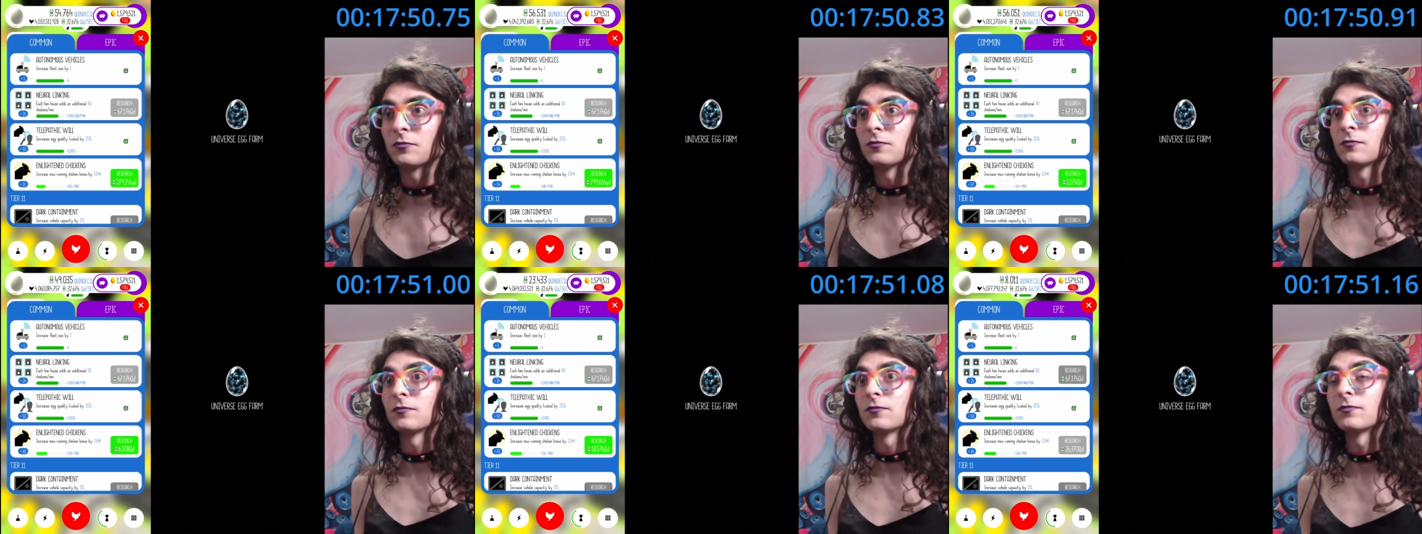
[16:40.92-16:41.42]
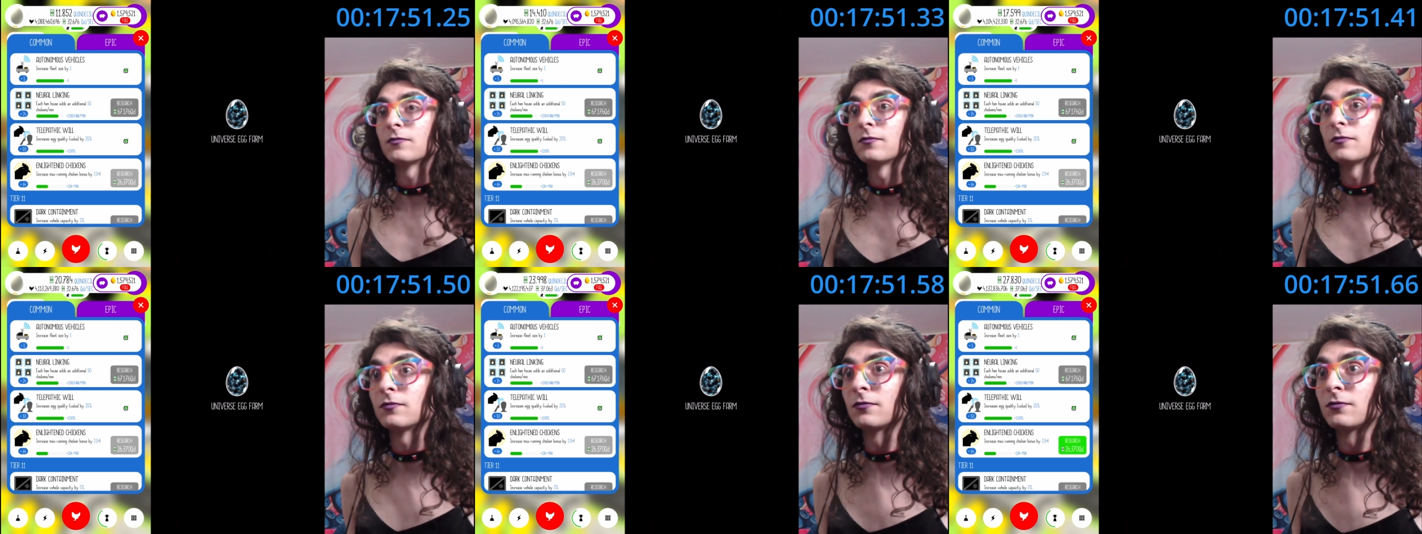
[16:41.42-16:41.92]

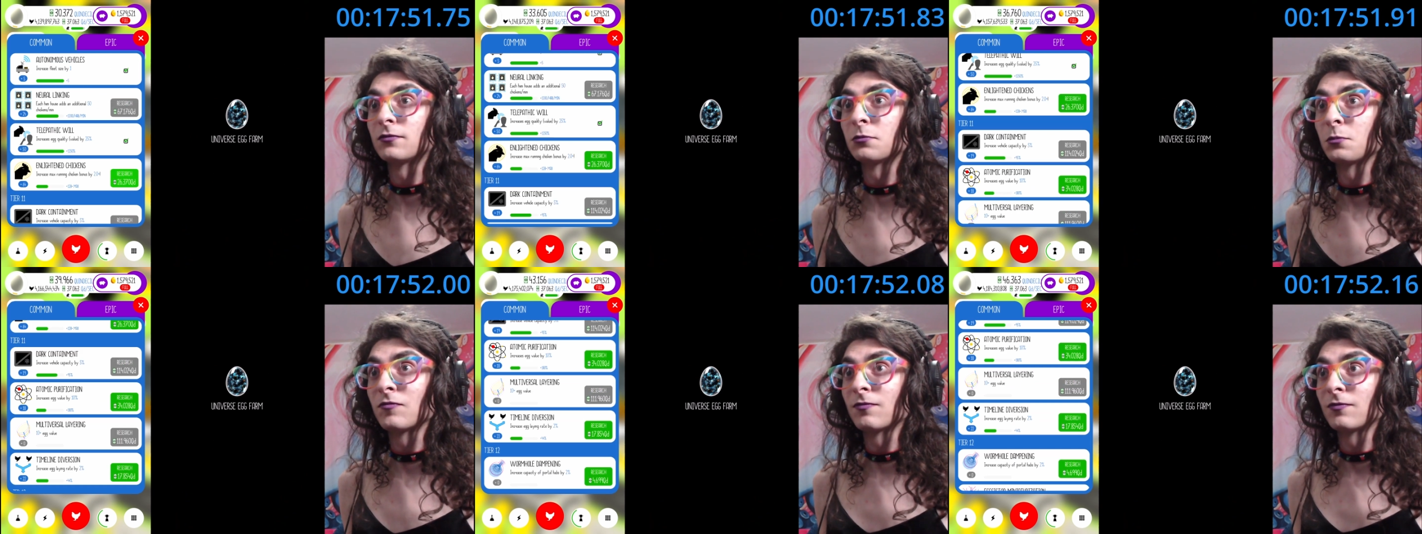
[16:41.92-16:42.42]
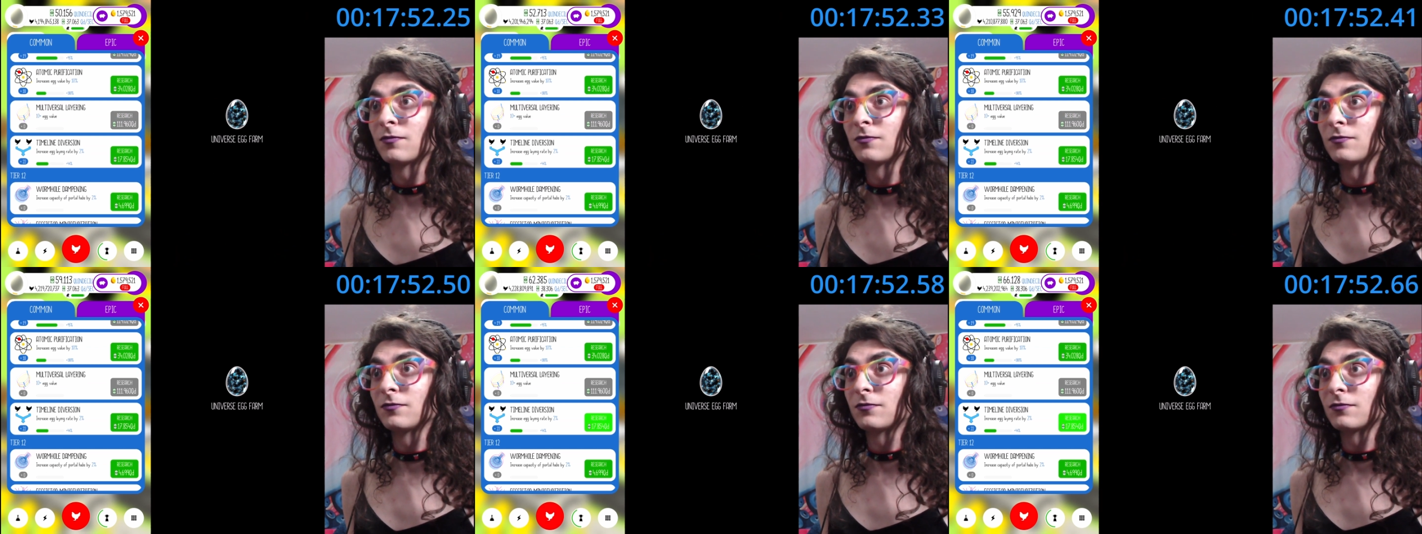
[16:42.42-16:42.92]

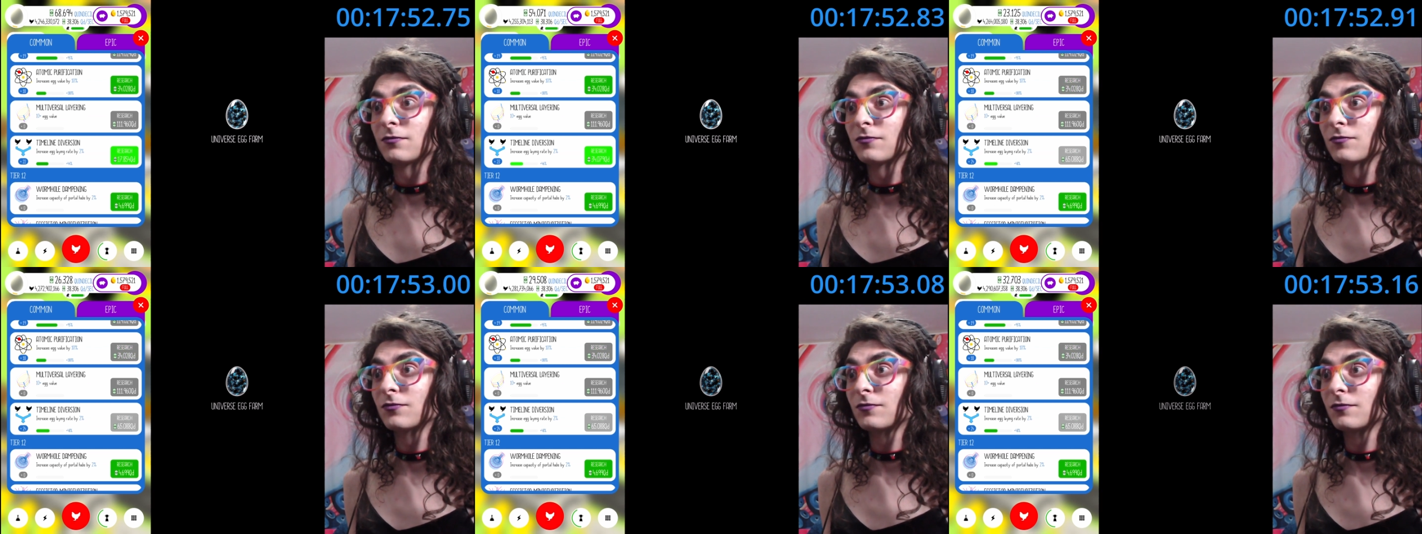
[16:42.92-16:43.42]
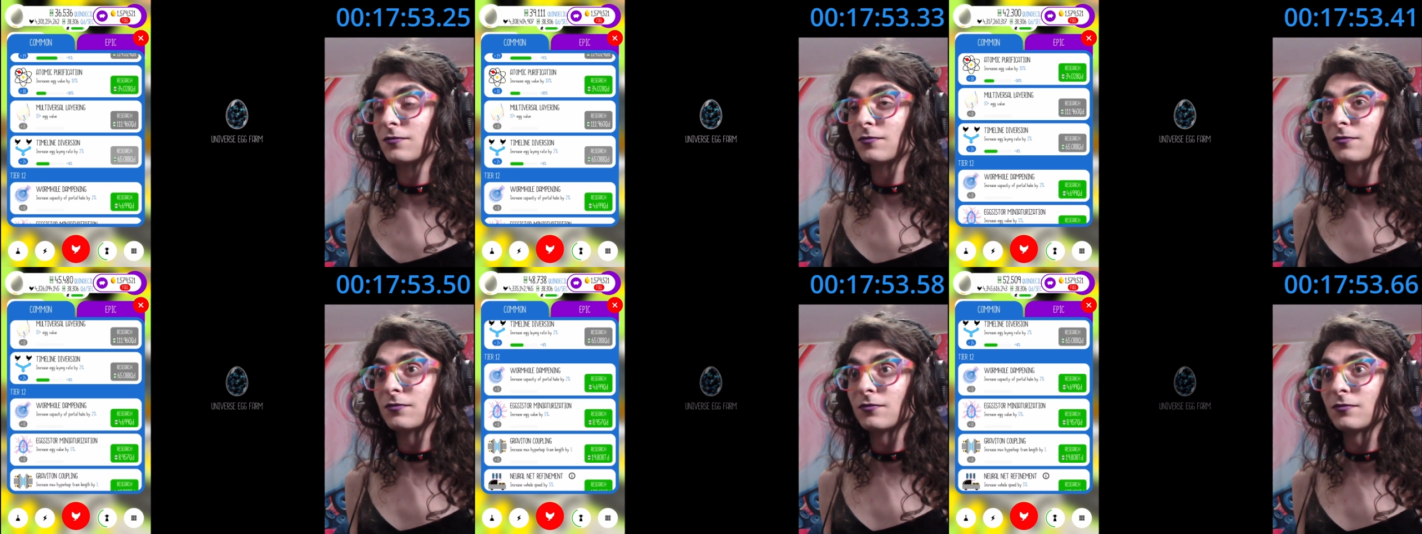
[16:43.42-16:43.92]

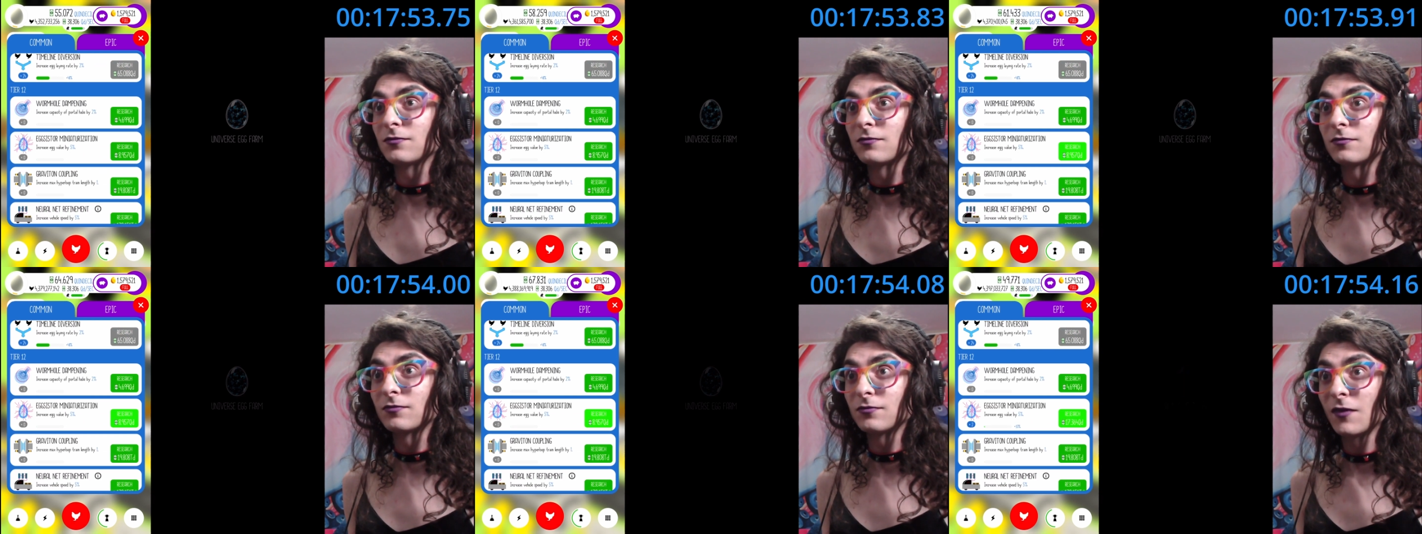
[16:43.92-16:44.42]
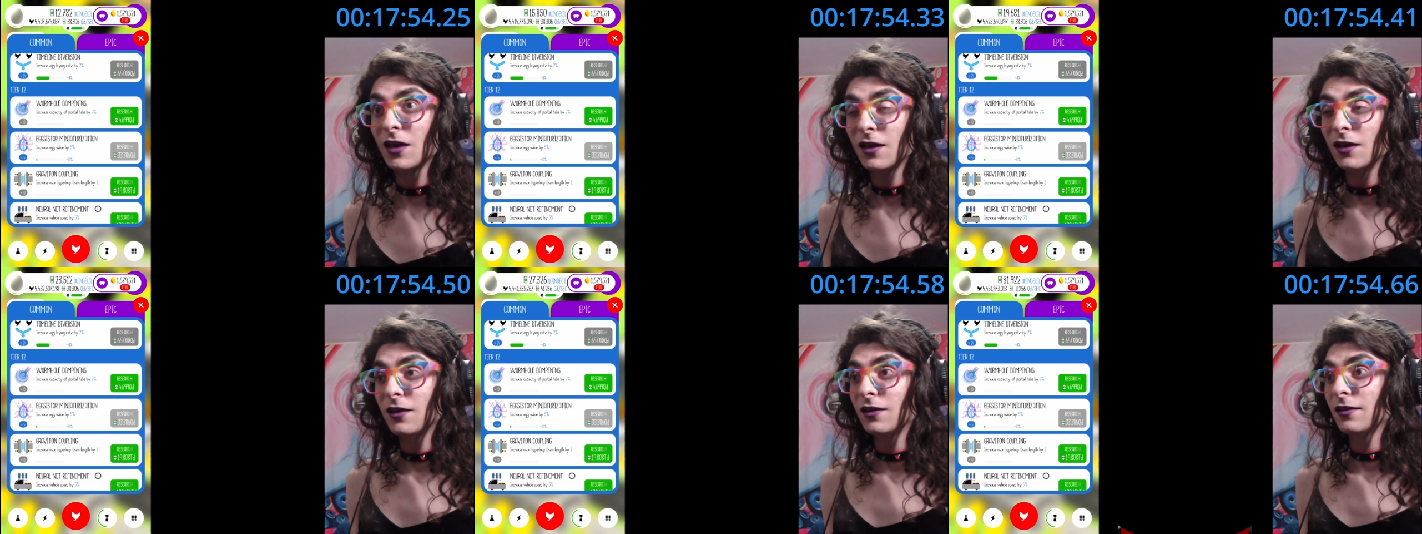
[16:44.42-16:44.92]

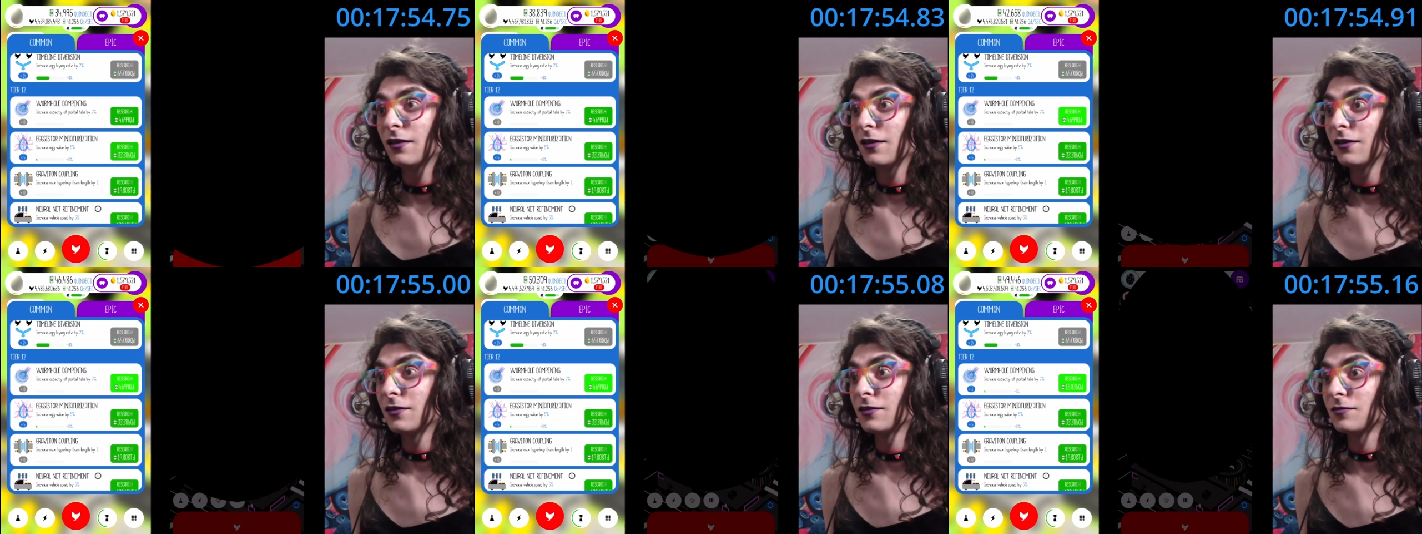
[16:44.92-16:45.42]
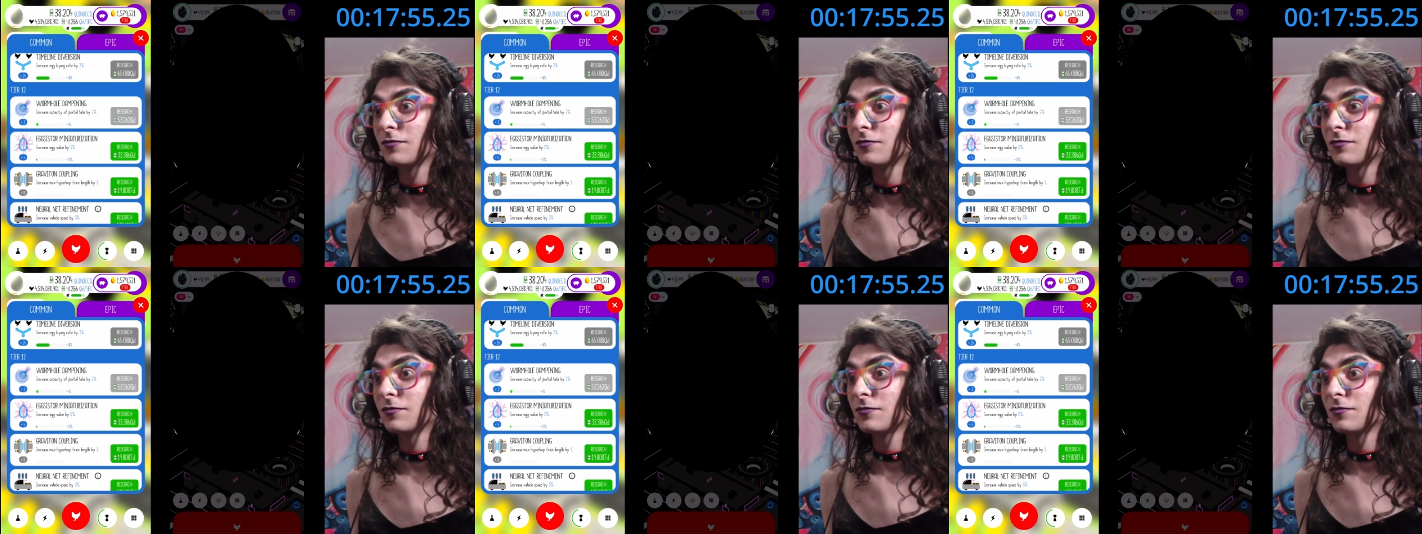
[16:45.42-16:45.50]
(no one is talking)